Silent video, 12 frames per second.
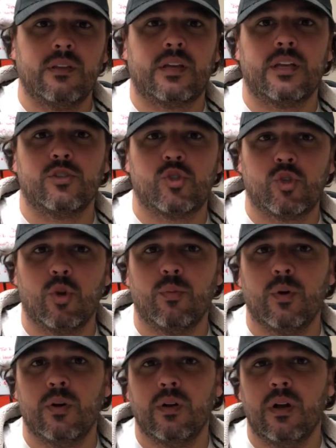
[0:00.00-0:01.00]
the
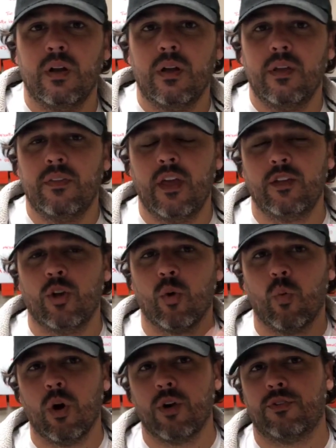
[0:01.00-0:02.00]
consumer, that
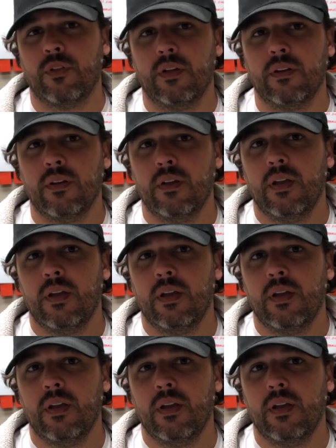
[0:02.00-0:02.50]
you're worth it.